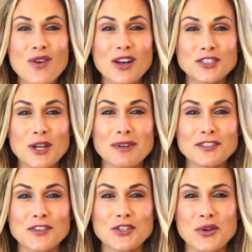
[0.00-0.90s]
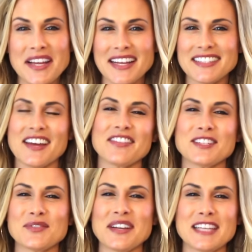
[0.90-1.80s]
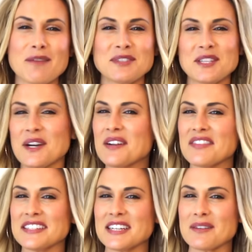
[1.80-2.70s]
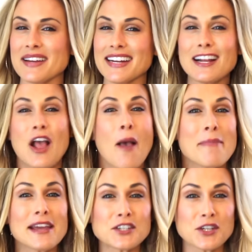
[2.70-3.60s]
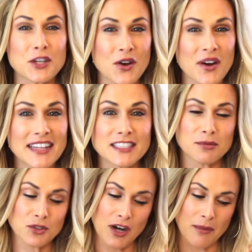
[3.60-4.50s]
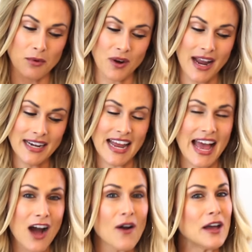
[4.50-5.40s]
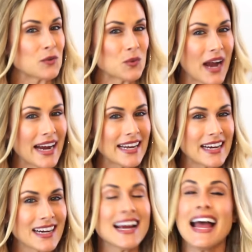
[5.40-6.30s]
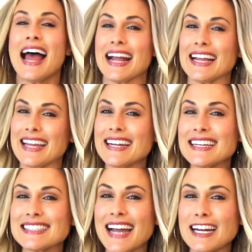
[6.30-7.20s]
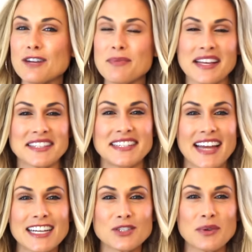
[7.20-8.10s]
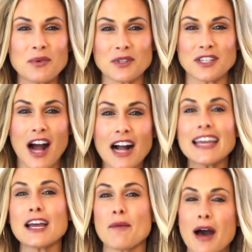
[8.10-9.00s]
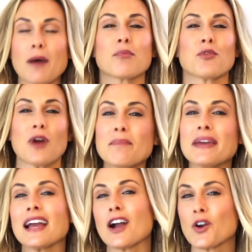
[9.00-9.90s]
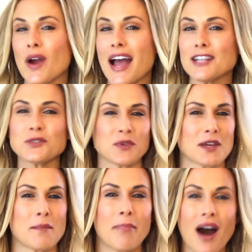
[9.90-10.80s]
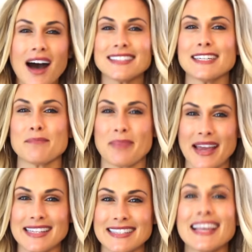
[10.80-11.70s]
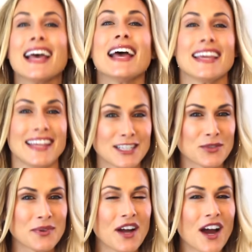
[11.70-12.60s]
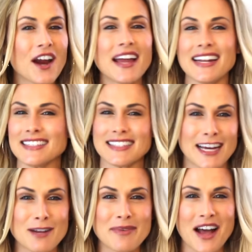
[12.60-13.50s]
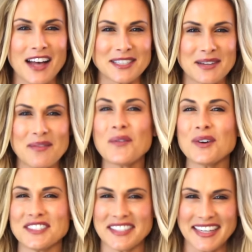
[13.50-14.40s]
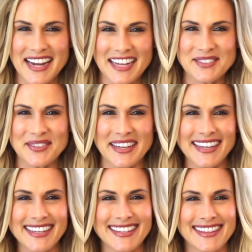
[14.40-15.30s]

you all so much for joining us on this week's episode of the Dental Minute. Make sure you go ahead and subscribe right now and right here and get excited because next week we're talking about prepping crowns with composite base. Yes, we are, and it's gonna be awesome. We'll see you next week.